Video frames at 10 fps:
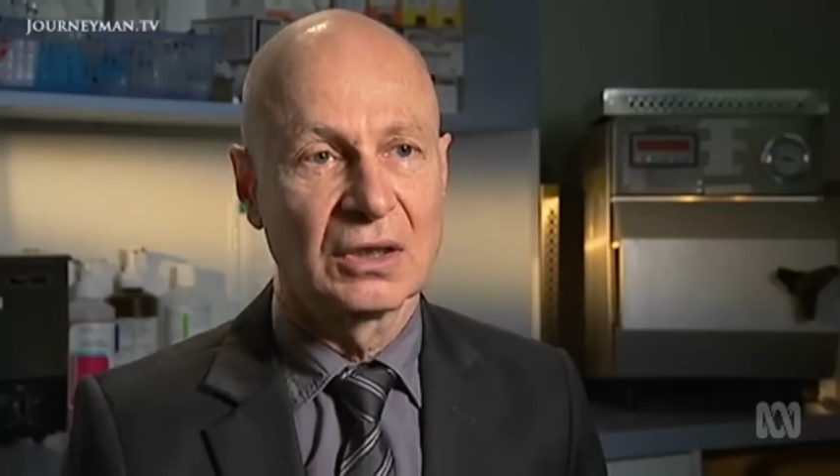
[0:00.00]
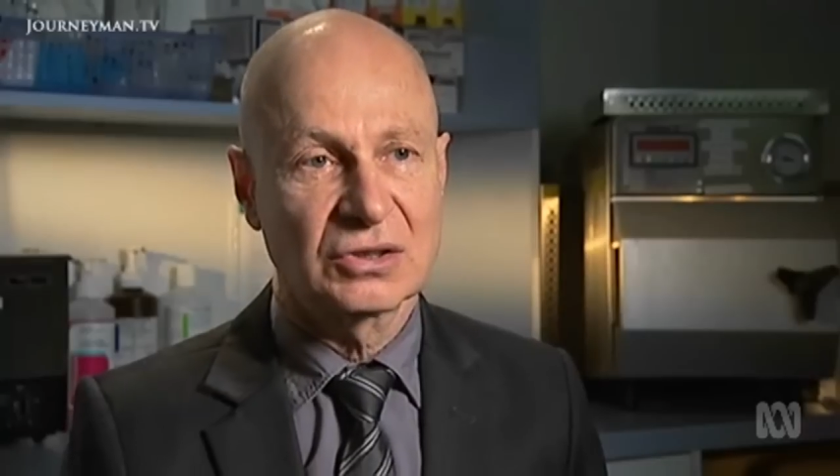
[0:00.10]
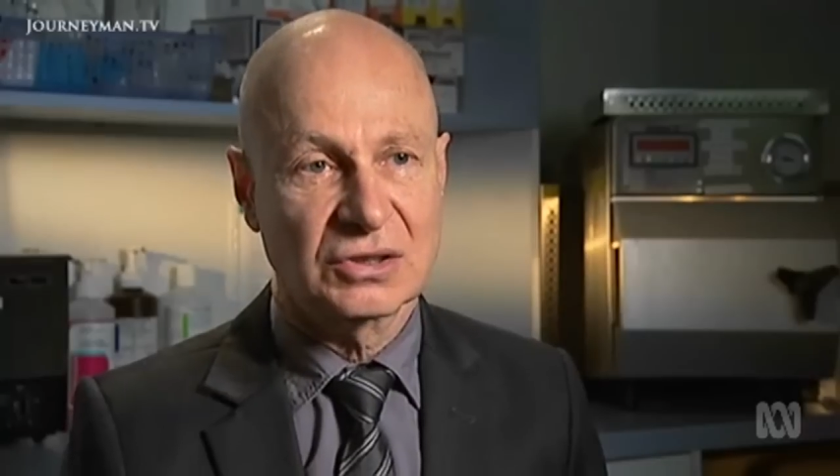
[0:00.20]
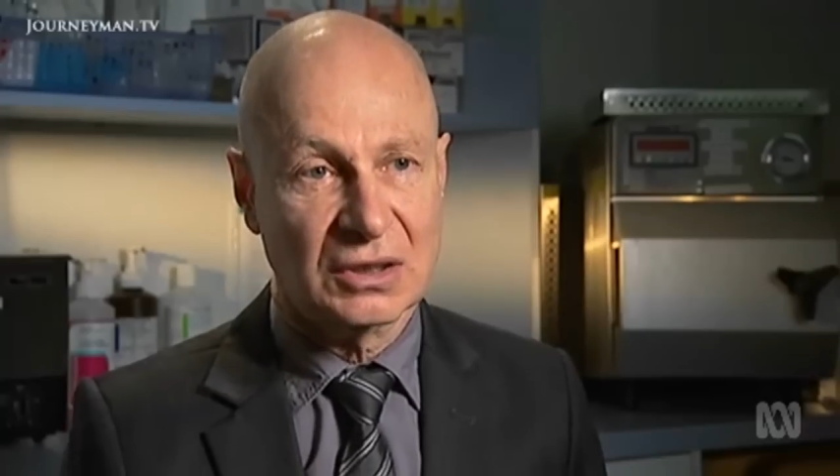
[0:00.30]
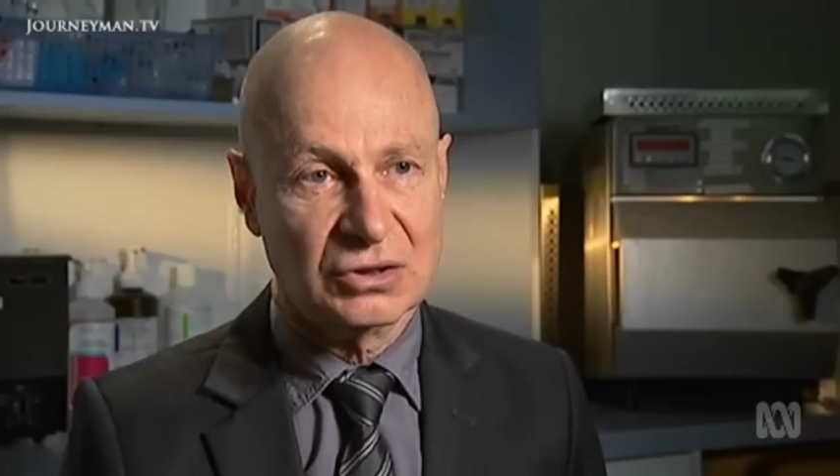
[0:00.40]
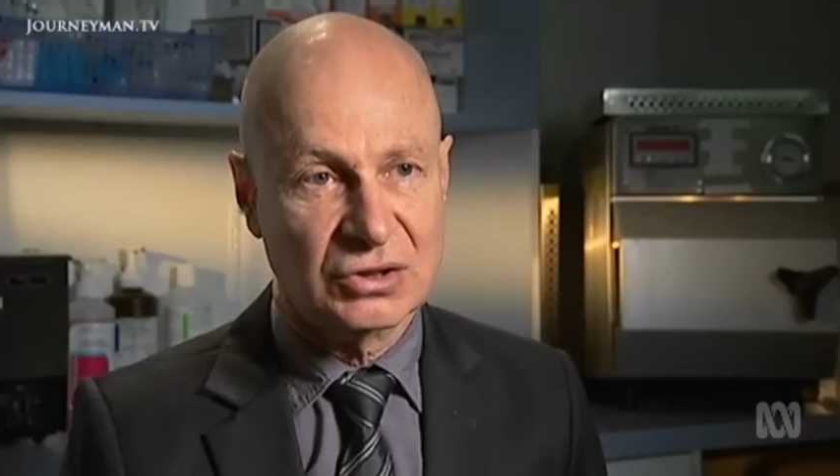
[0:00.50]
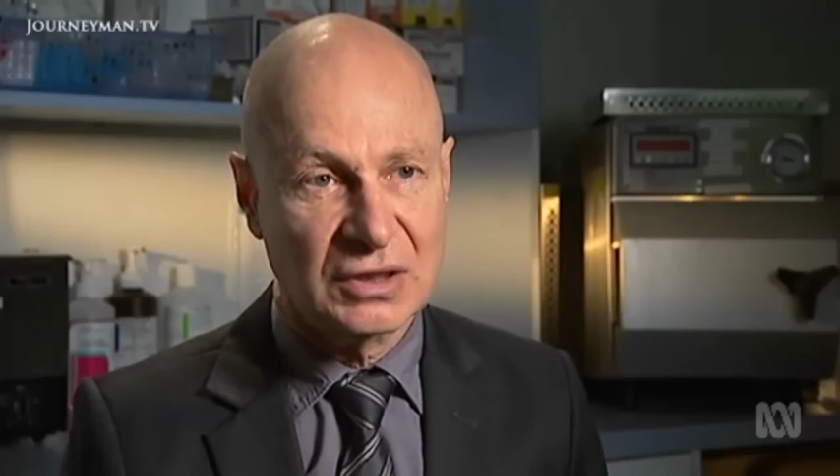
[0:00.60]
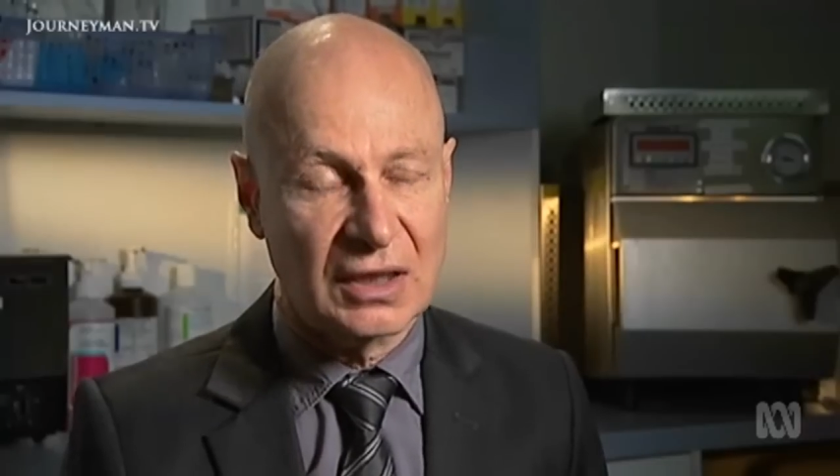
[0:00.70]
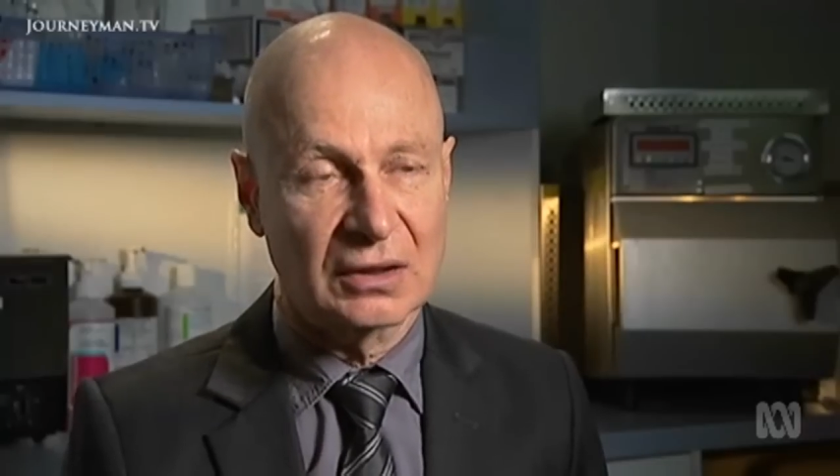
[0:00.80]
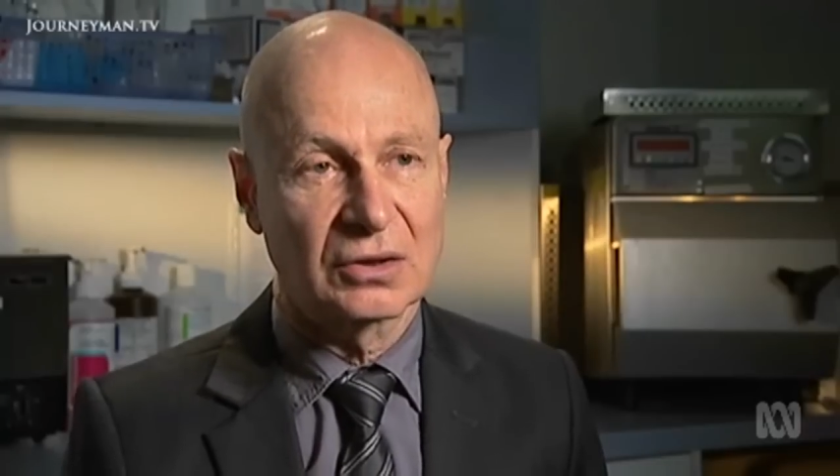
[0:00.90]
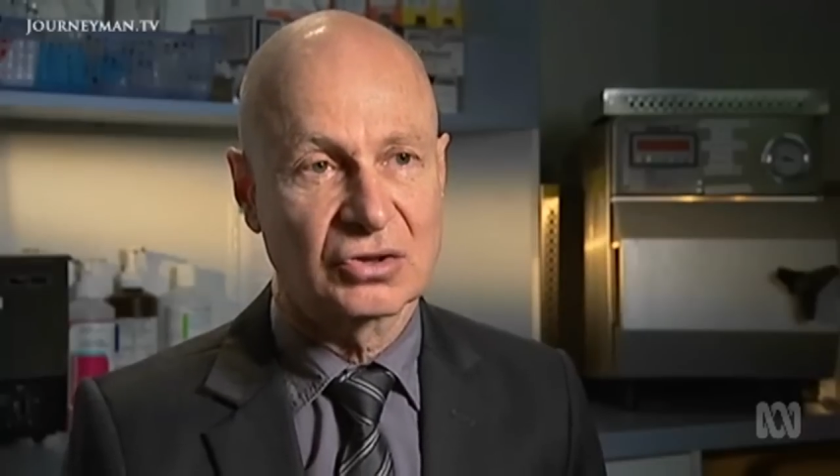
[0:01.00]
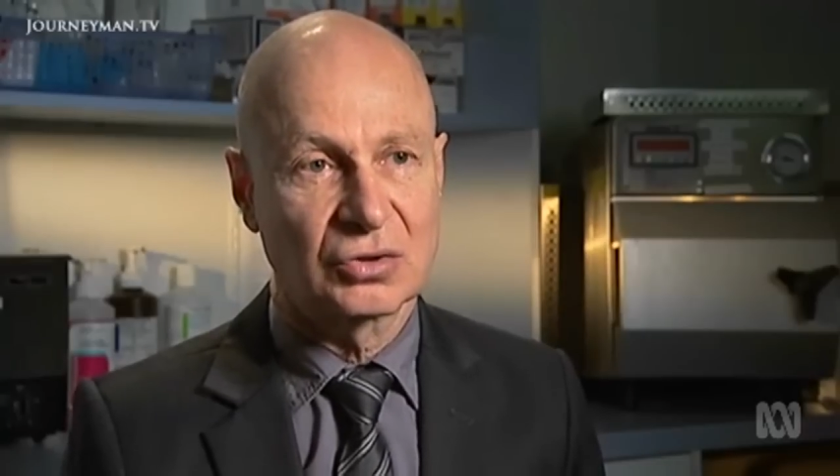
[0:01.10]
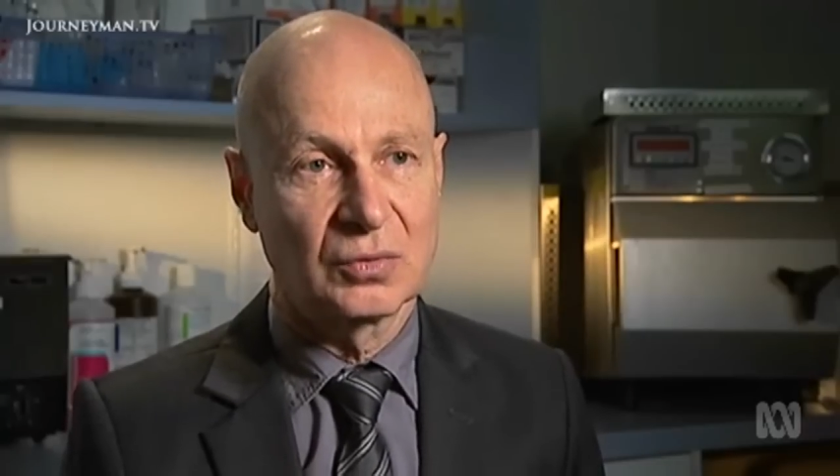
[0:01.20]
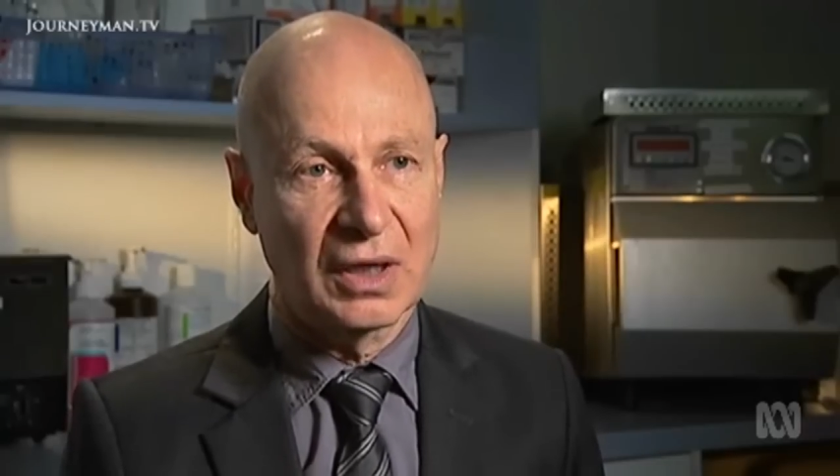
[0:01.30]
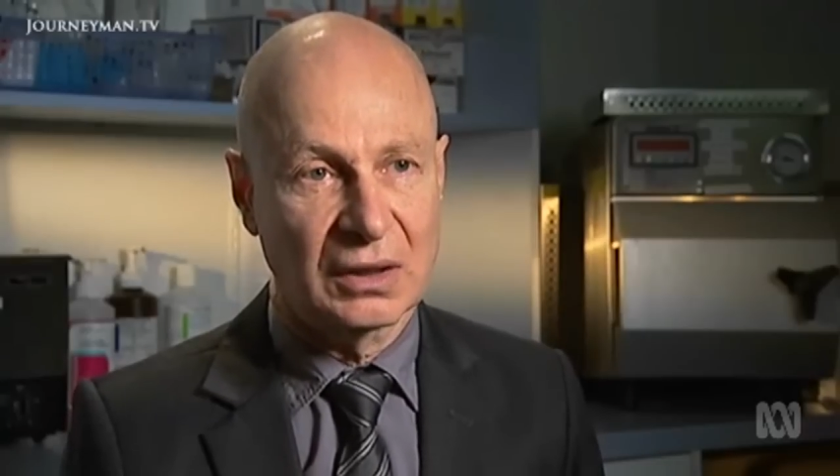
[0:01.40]
such that the
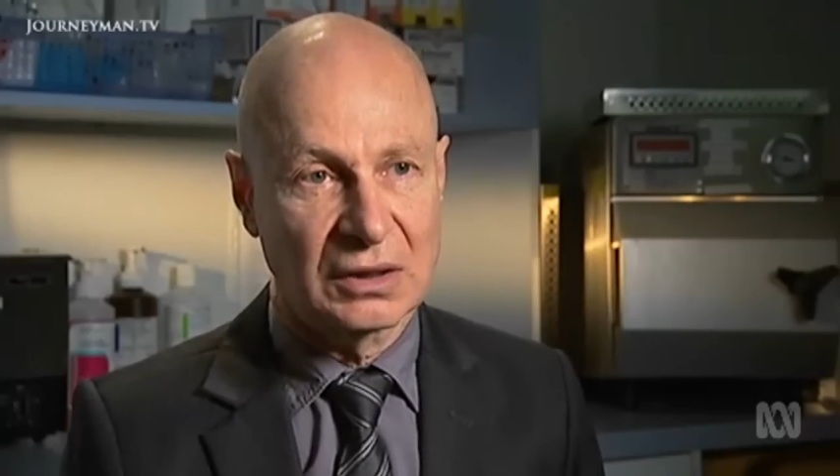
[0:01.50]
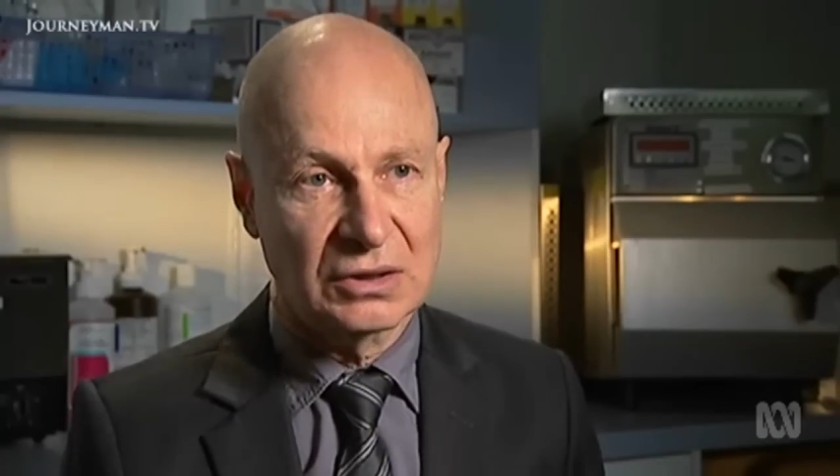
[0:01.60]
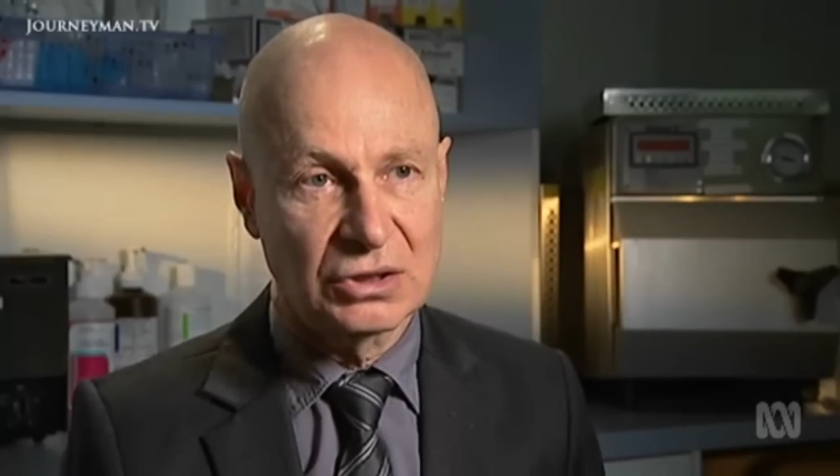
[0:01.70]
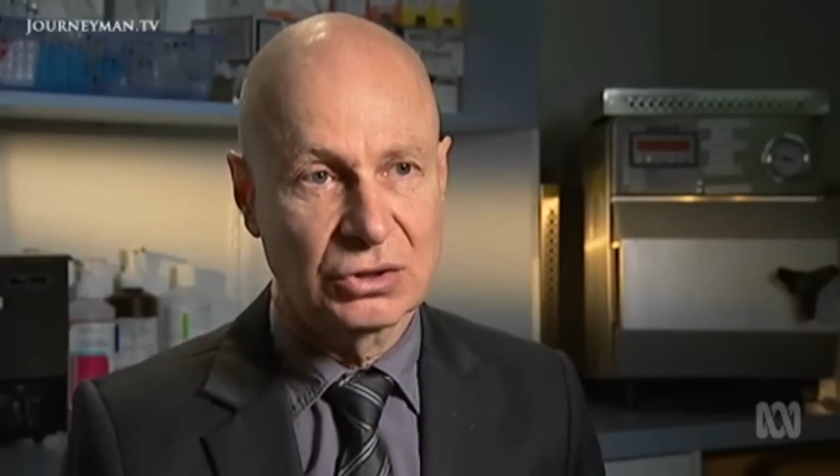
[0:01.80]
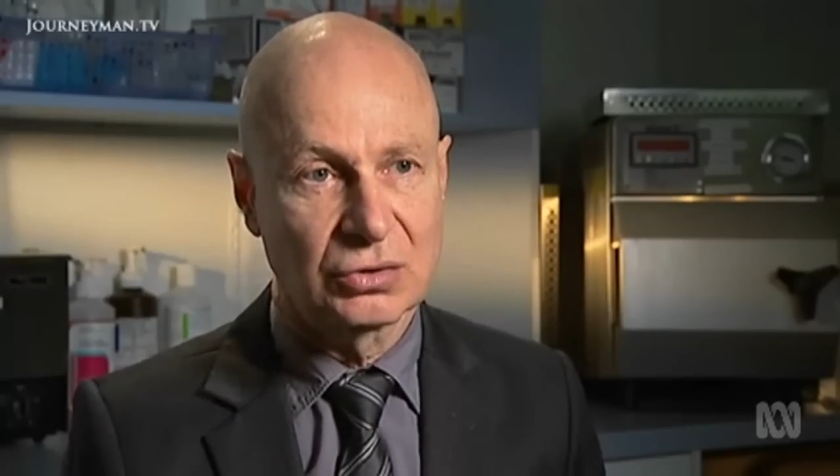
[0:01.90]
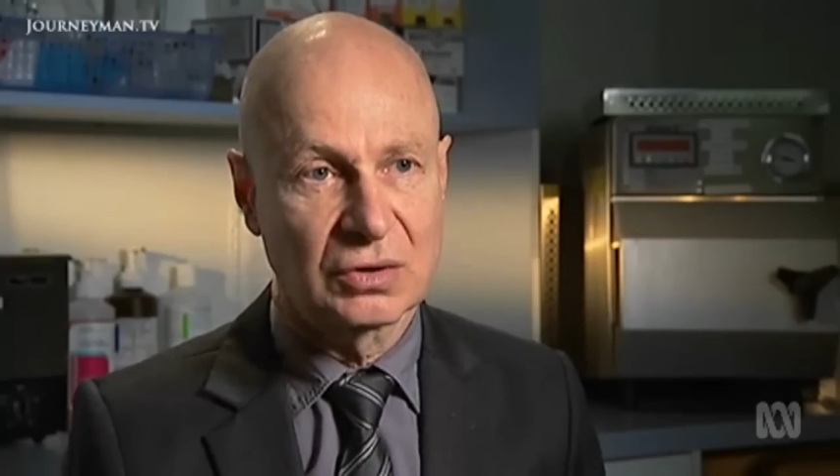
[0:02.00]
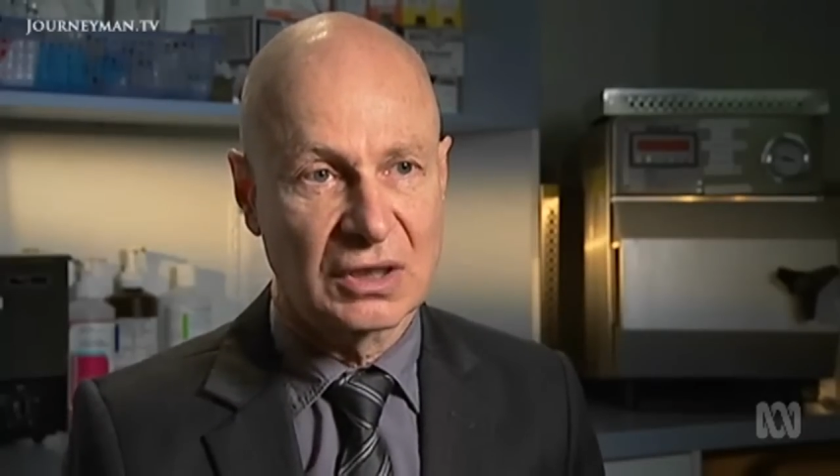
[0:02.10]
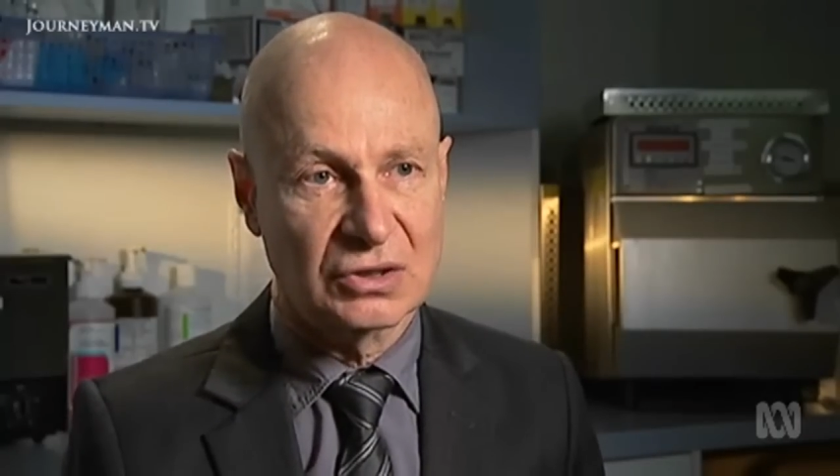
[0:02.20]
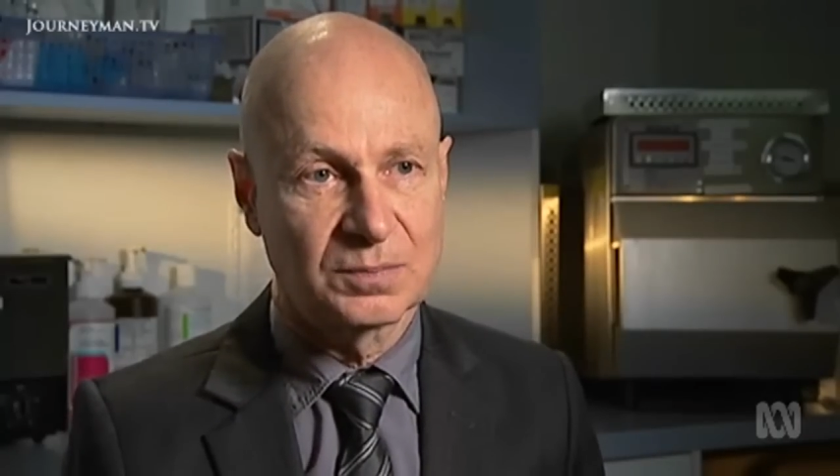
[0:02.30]
surrounding tissue gets